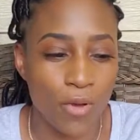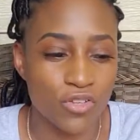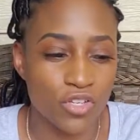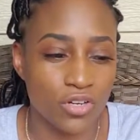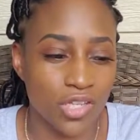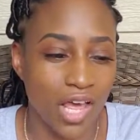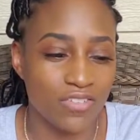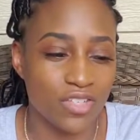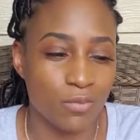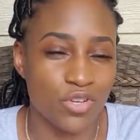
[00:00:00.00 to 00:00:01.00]
about certain
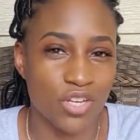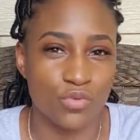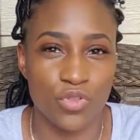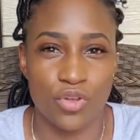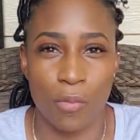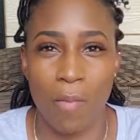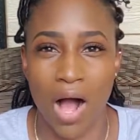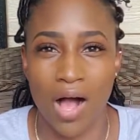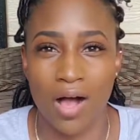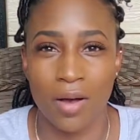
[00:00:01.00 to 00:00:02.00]
life subjects with your
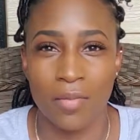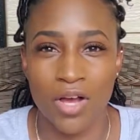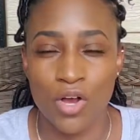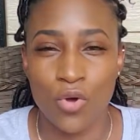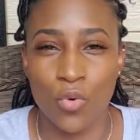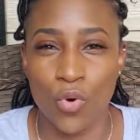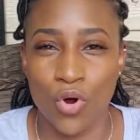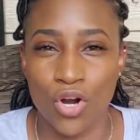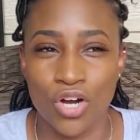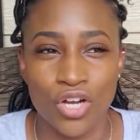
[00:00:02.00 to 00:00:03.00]
mom
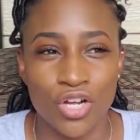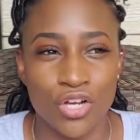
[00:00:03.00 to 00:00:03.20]
or